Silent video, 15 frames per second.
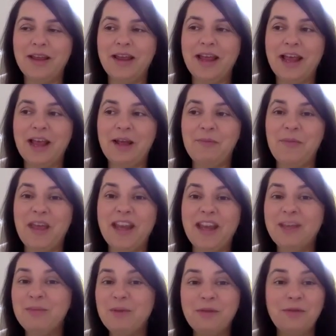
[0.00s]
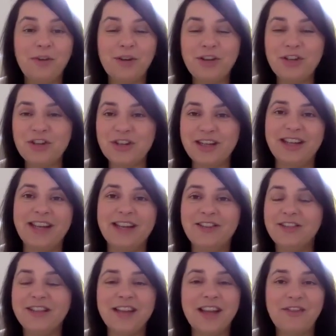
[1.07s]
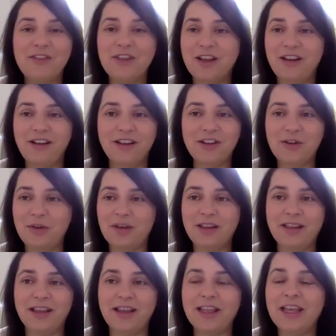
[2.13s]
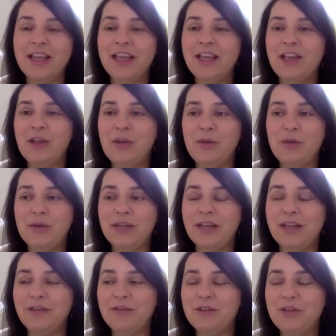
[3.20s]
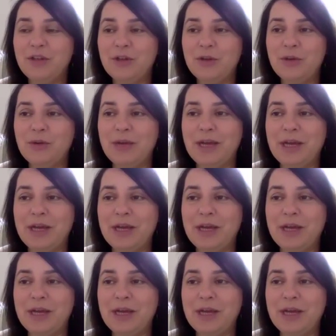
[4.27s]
And it can be virtually. It doesn't have to cost you anything. You don't have to